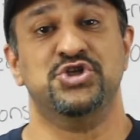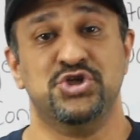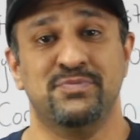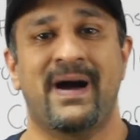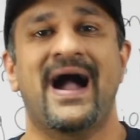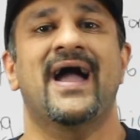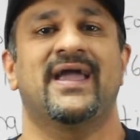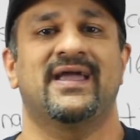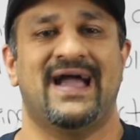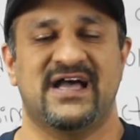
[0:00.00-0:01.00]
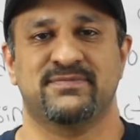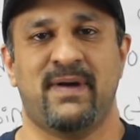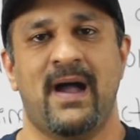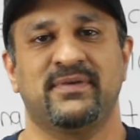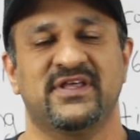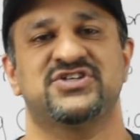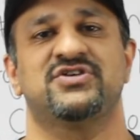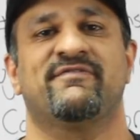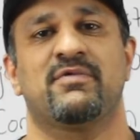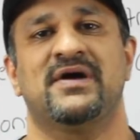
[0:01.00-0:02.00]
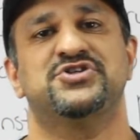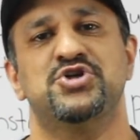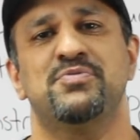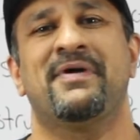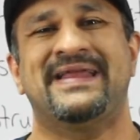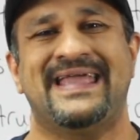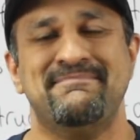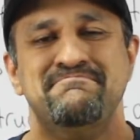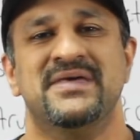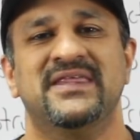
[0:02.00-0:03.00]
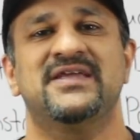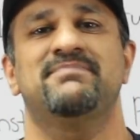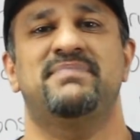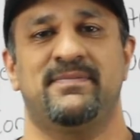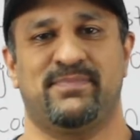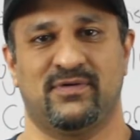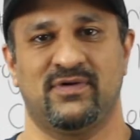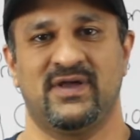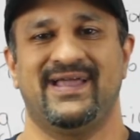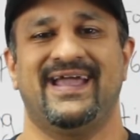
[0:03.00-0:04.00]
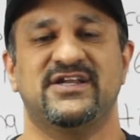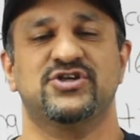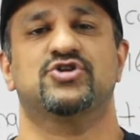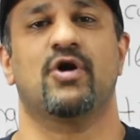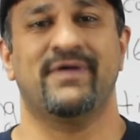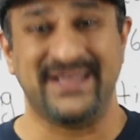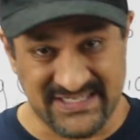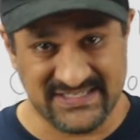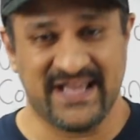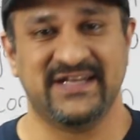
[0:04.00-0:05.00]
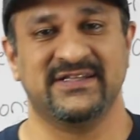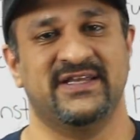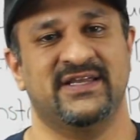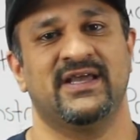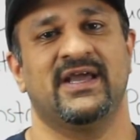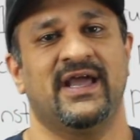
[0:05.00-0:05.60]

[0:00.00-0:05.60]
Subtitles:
Dubai has a population of around 2.8 million people and growing steadily.